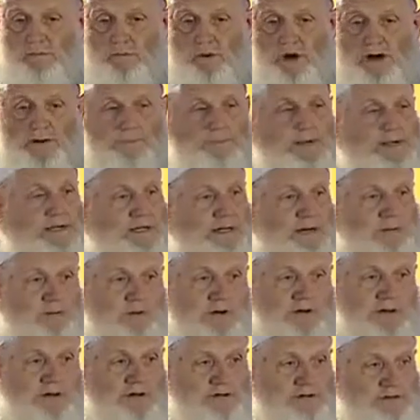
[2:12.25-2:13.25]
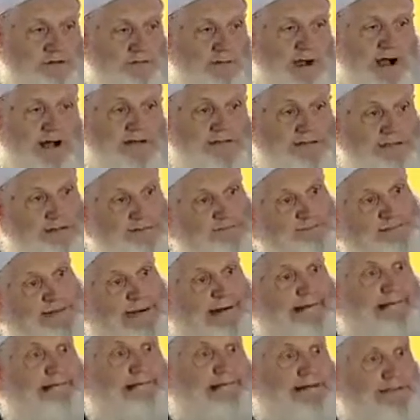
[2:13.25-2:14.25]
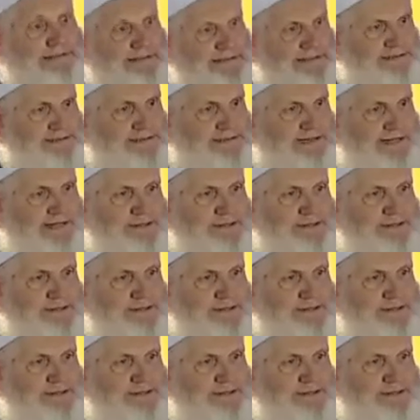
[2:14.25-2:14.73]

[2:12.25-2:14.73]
want to become one of those Muslim terrorists?